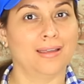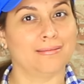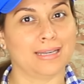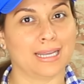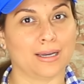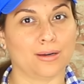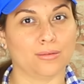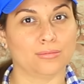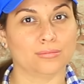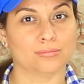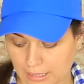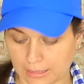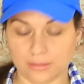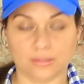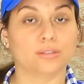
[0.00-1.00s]
Now,
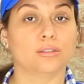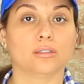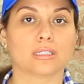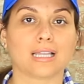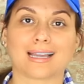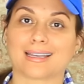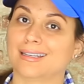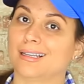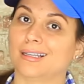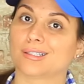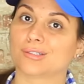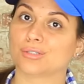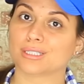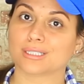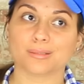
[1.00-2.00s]
I do look like an
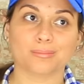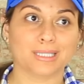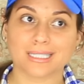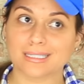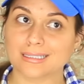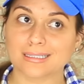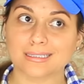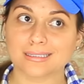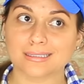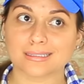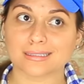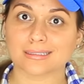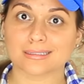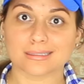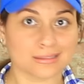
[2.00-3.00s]
electrician because